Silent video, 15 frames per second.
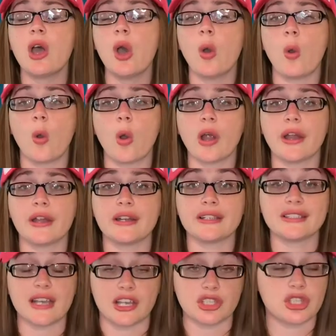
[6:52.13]
or
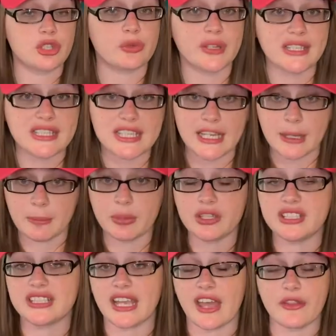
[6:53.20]
a street team put
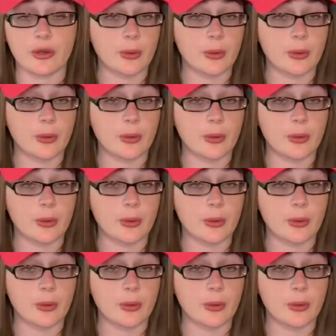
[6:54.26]
together.